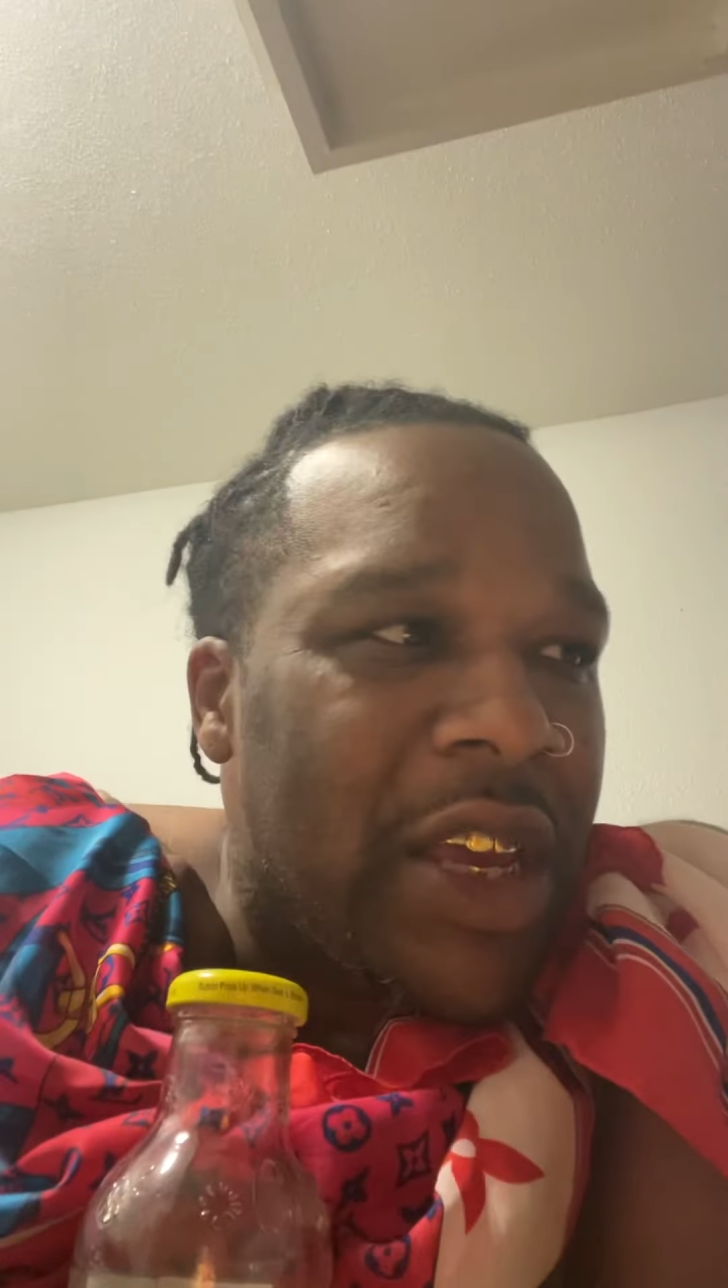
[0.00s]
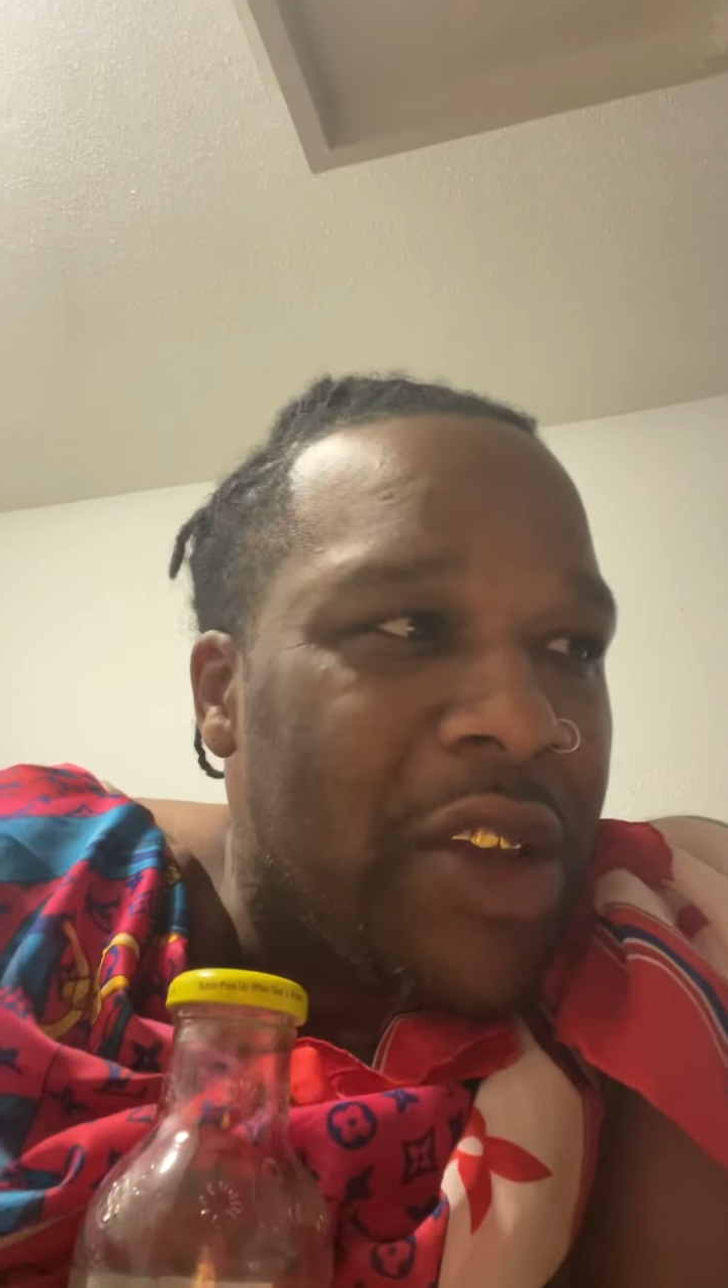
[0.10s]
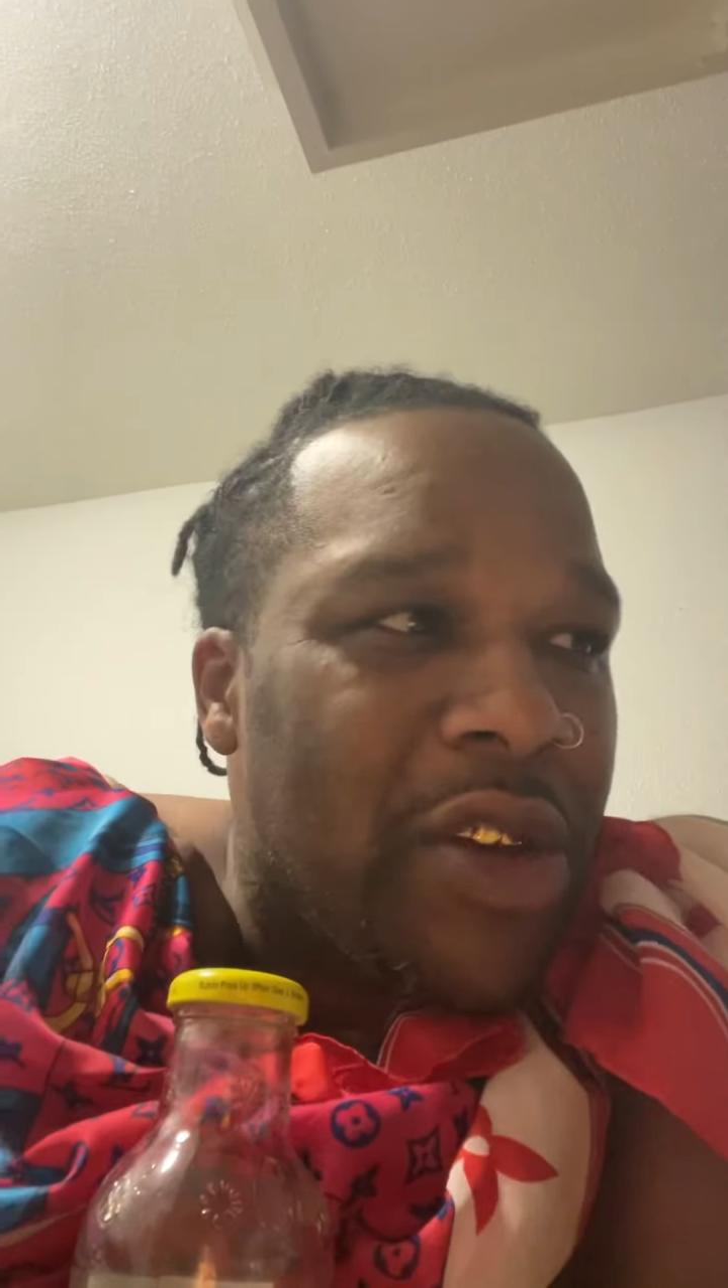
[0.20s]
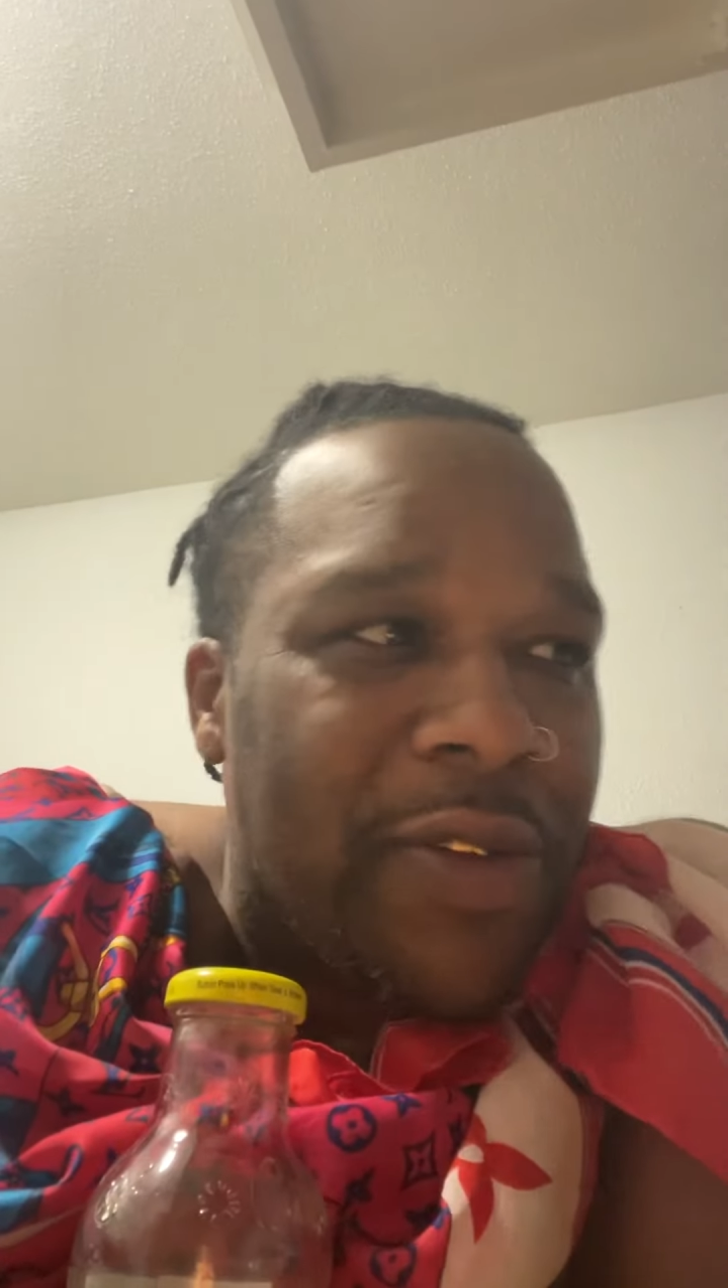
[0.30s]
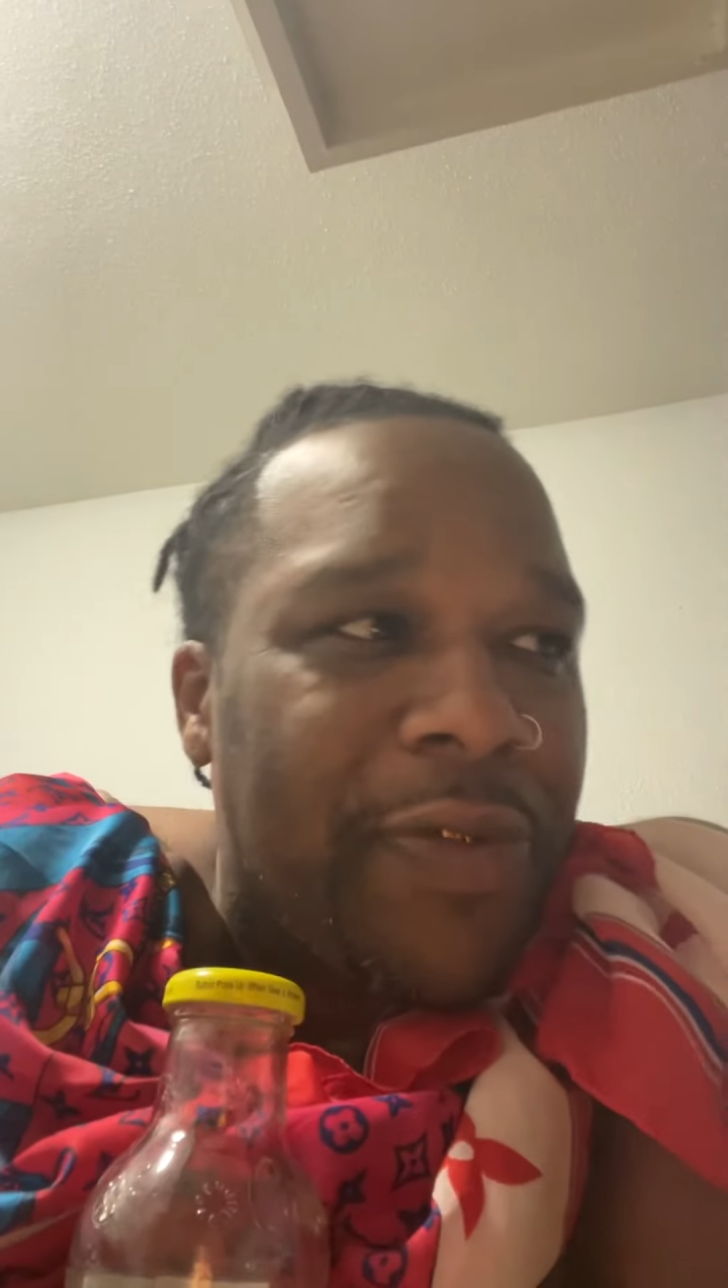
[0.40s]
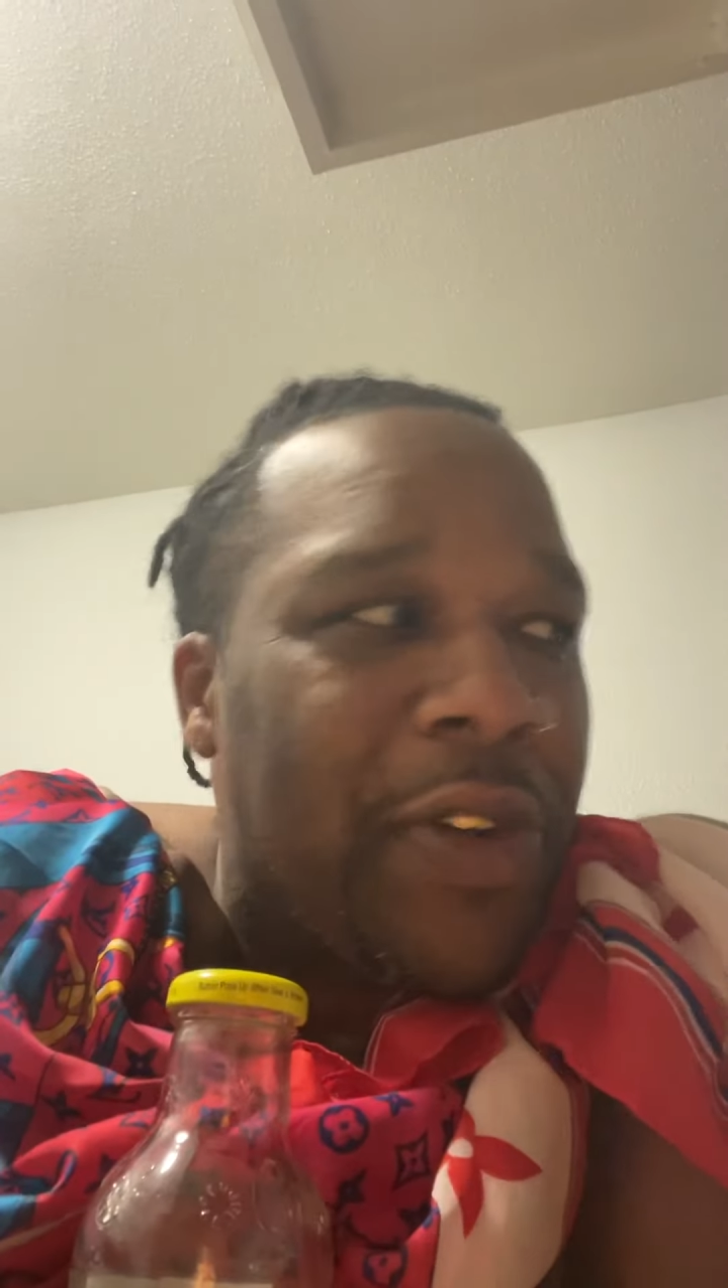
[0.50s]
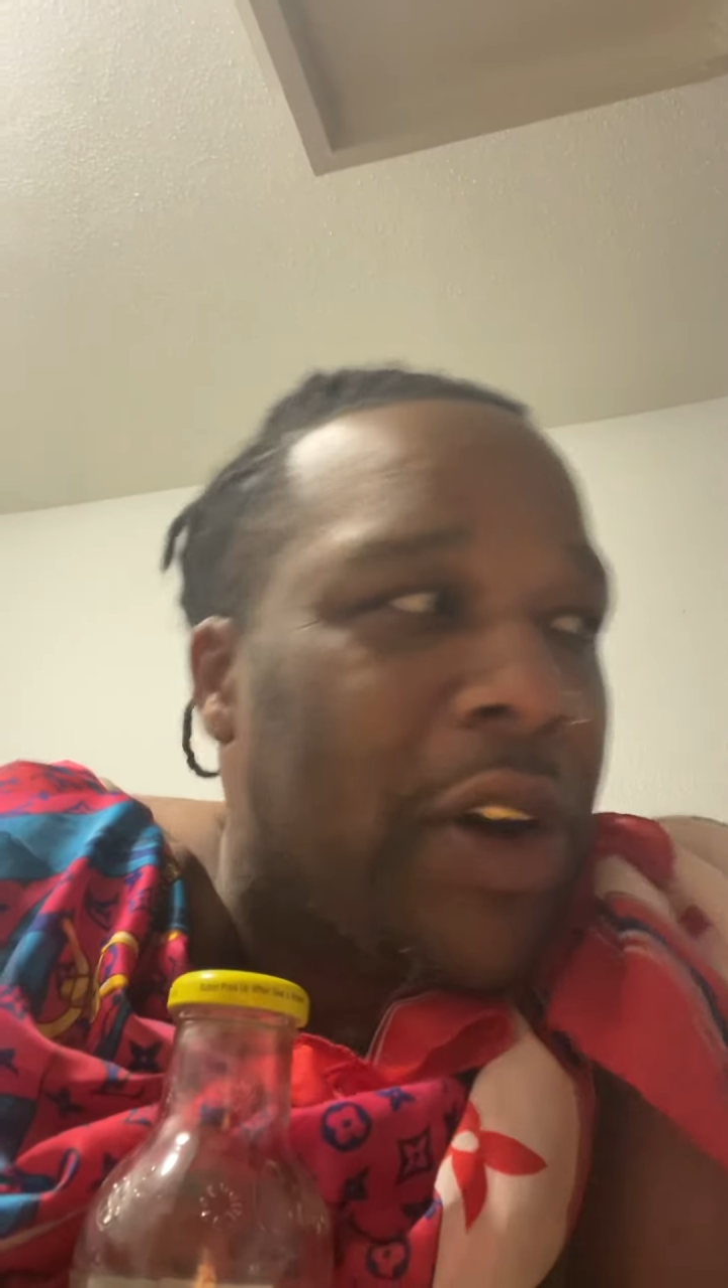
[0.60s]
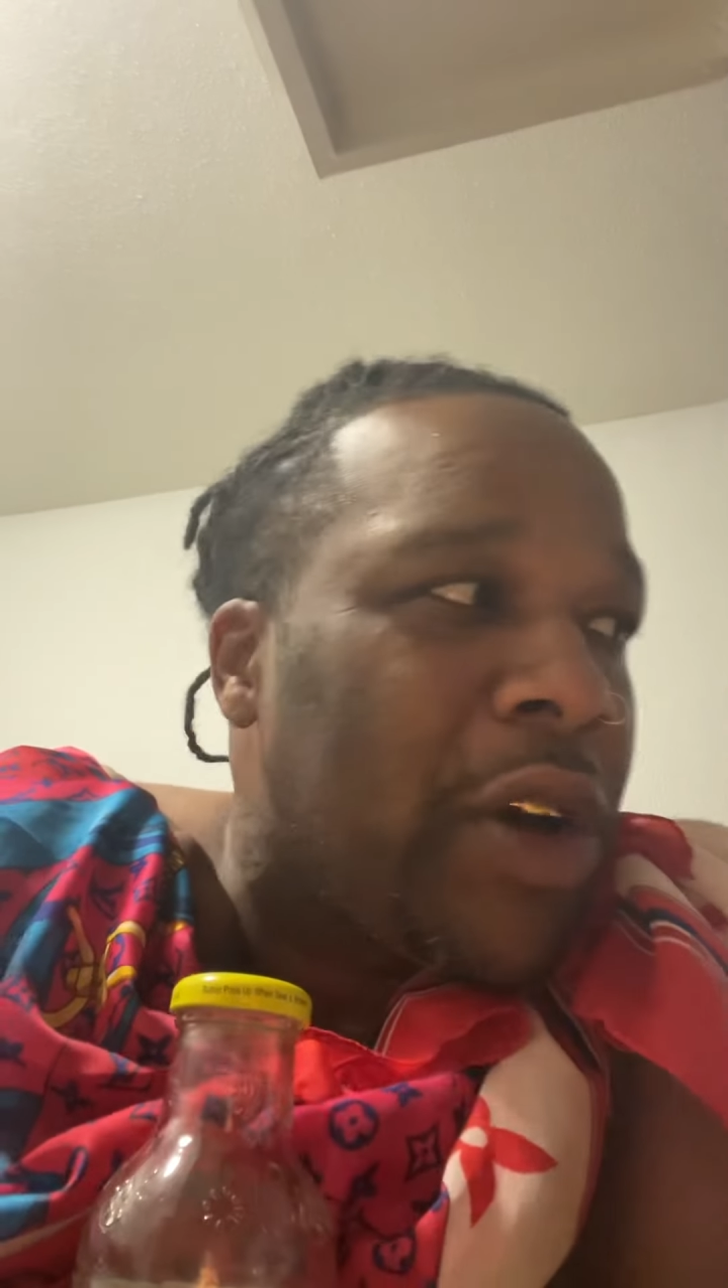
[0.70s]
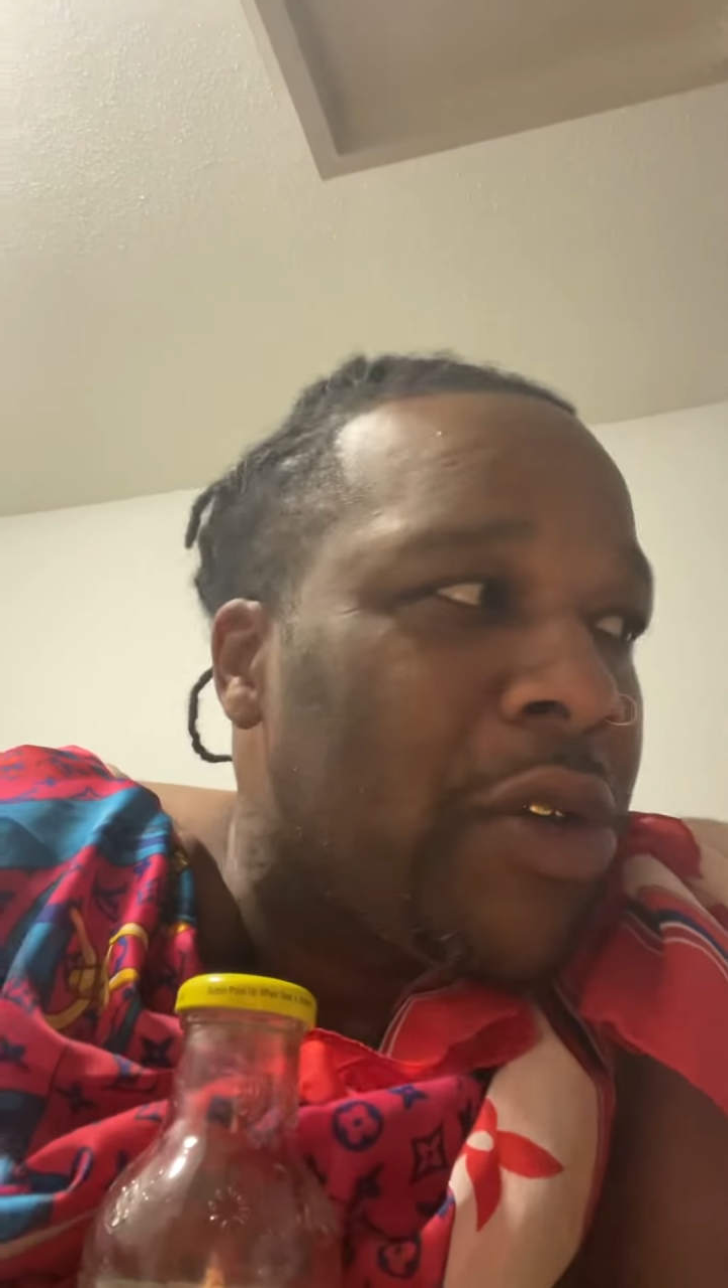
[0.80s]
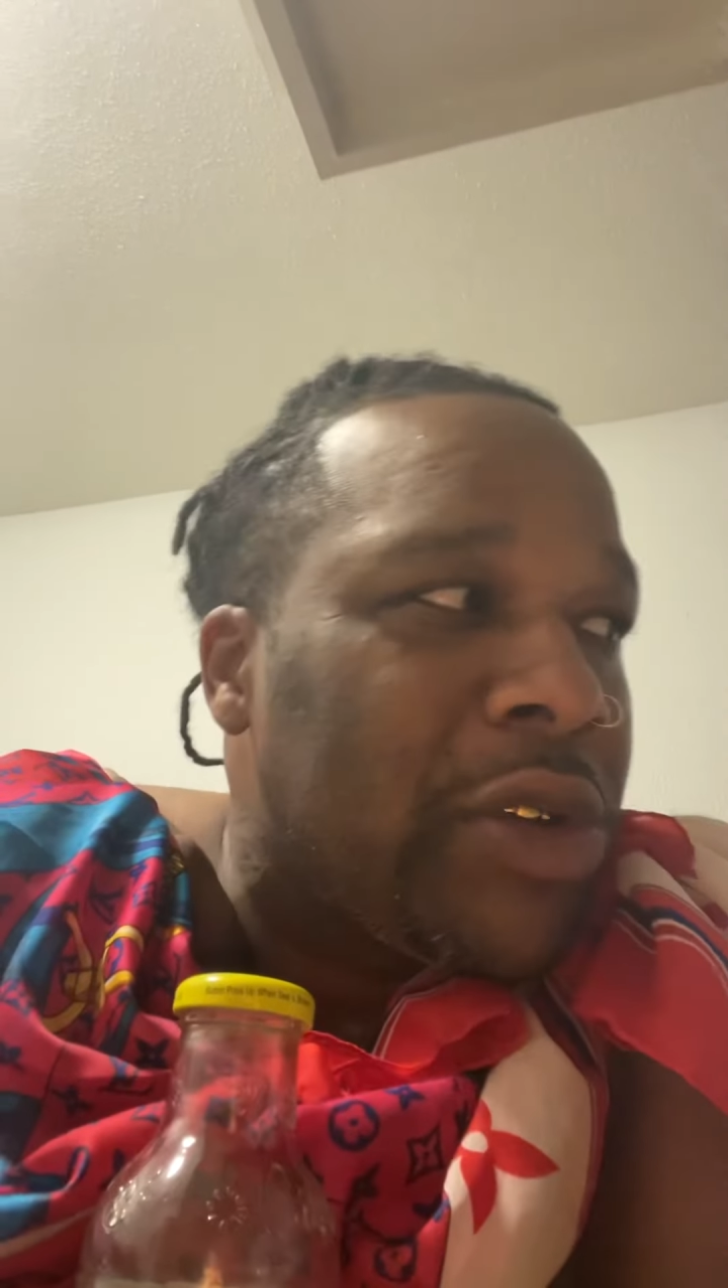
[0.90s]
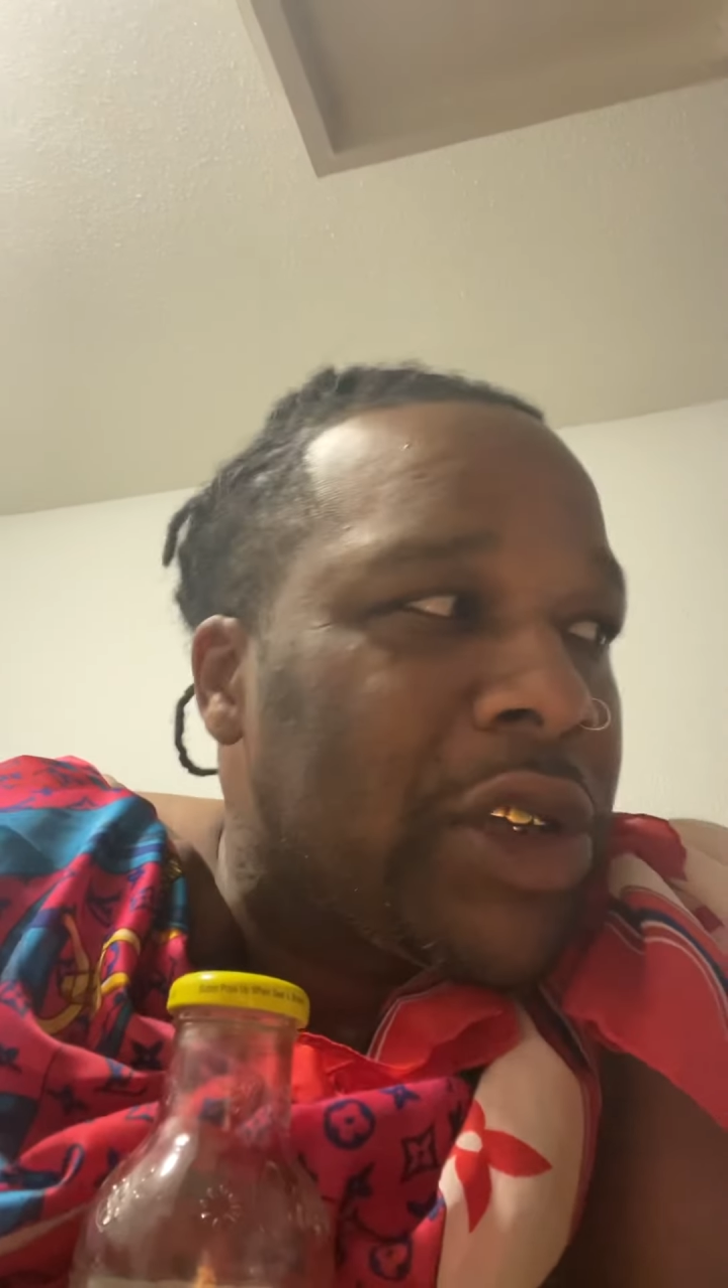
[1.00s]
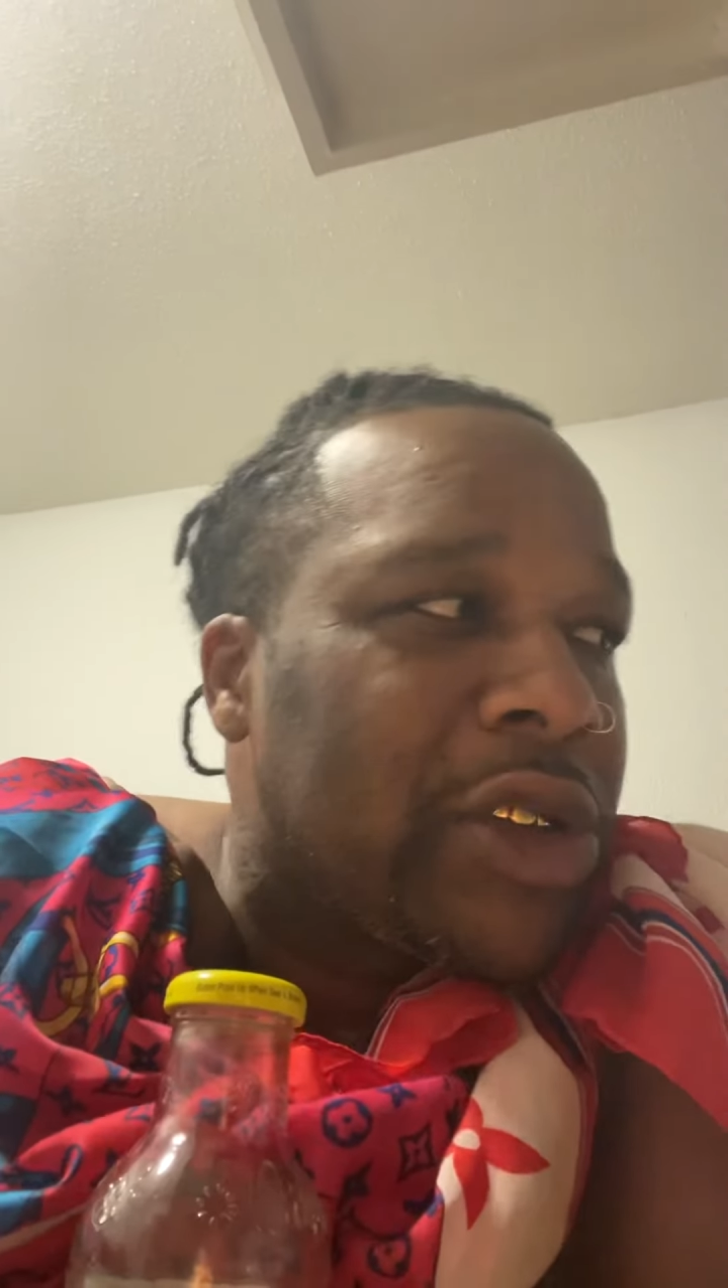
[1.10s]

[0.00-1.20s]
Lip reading: You can fuck on